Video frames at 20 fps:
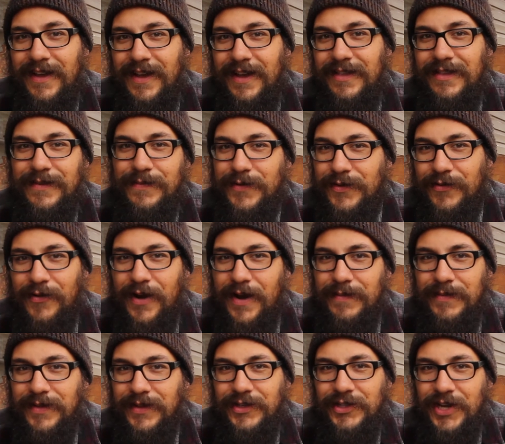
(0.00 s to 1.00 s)
and
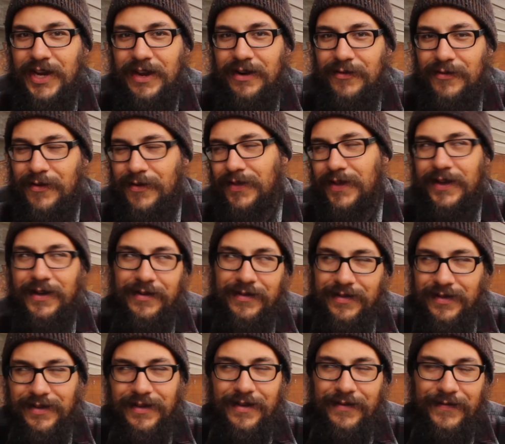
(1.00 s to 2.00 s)
subscribe to the channel, all that
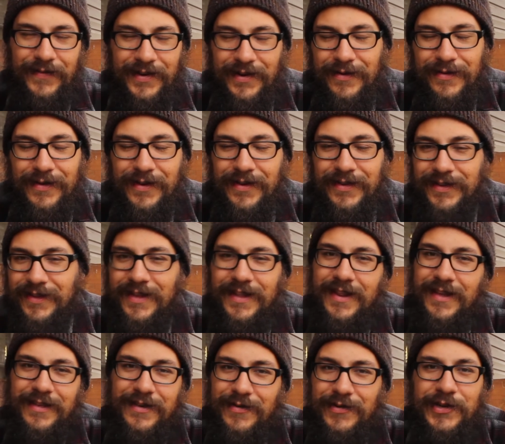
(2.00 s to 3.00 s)
good stuff, you know, because it
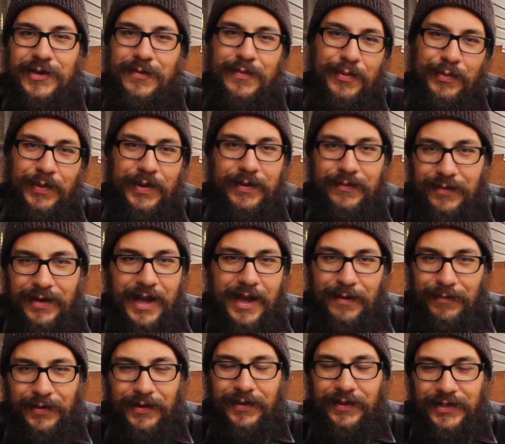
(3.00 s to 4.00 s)
is YouTube and we got
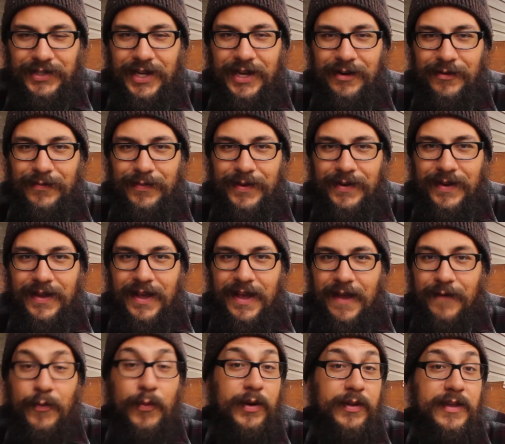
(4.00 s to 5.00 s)
to plug the channel. But
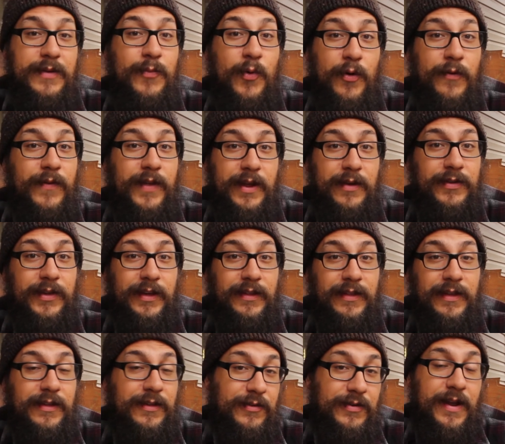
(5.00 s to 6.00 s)
if you want to see more videos like
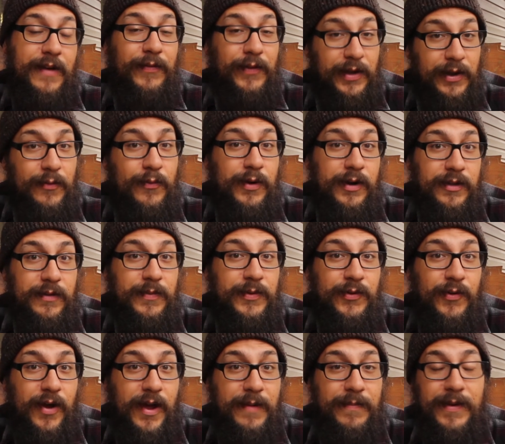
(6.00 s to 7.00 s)
this, you're definitely going to want to
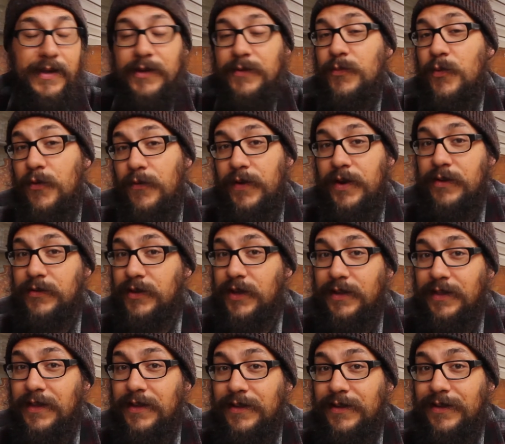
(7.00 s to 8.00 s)
subscribe because more videos
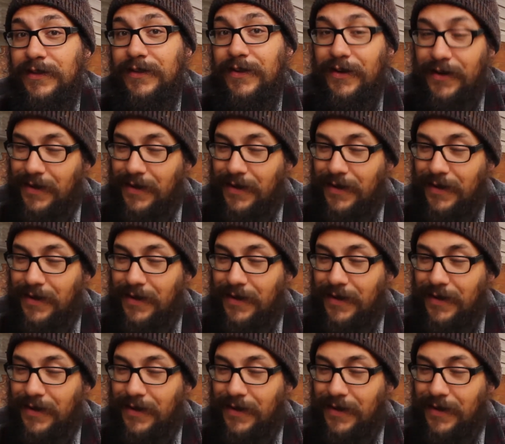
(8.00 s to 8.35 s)
like this are